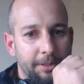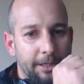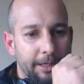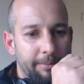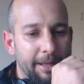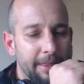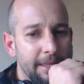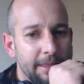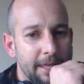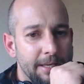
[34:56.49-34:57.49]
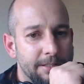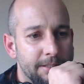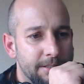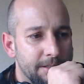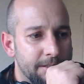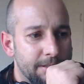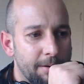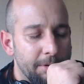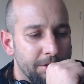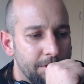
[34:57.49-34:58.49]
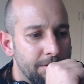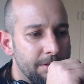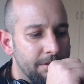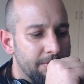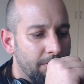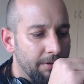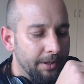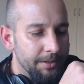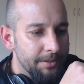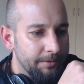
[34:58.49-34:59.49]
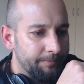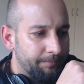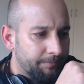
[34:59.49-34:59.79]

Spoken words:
I think there's so much uses for this.